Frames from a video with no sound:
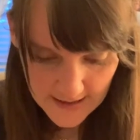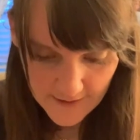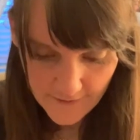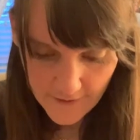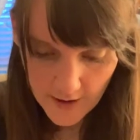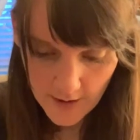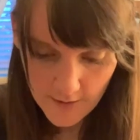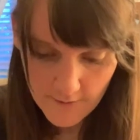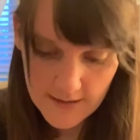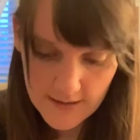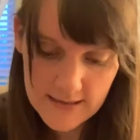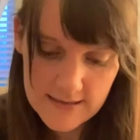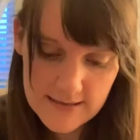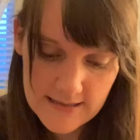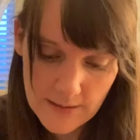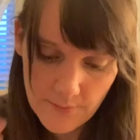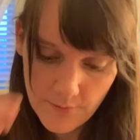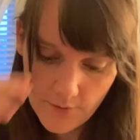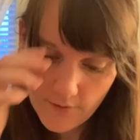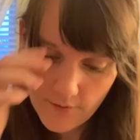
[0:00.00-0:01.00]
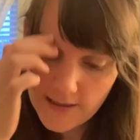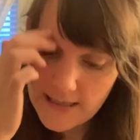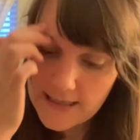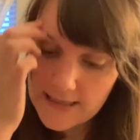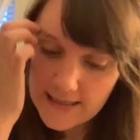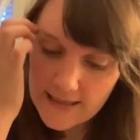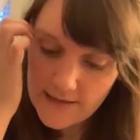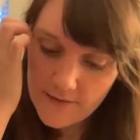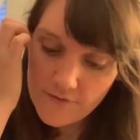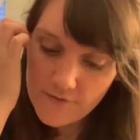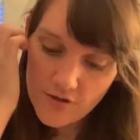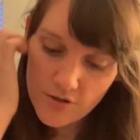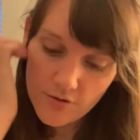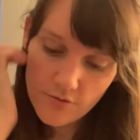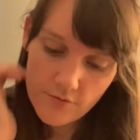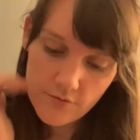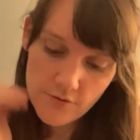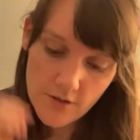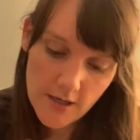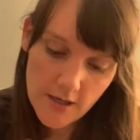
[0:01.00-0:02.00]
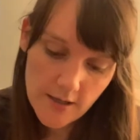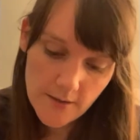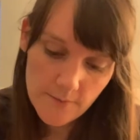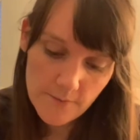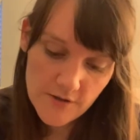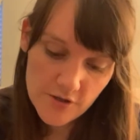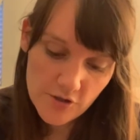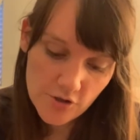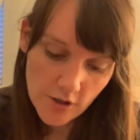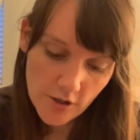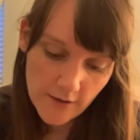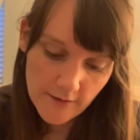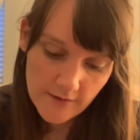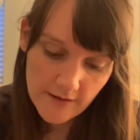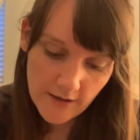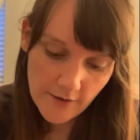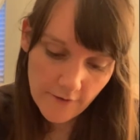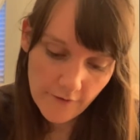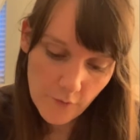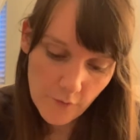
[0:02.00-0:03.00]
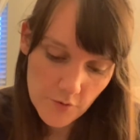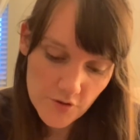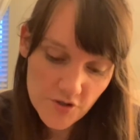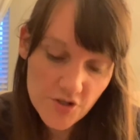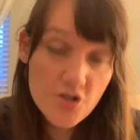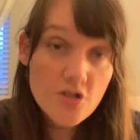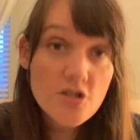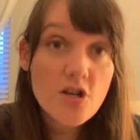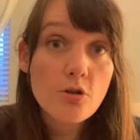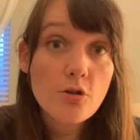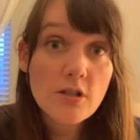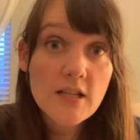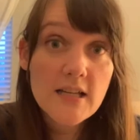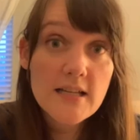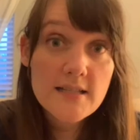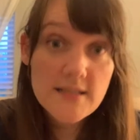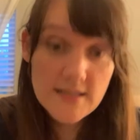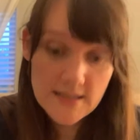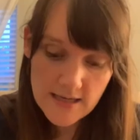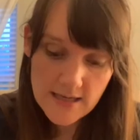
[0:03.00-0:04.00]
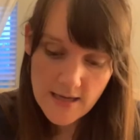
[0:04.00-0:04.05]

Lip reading: following example, and it gives you the chart there for solus.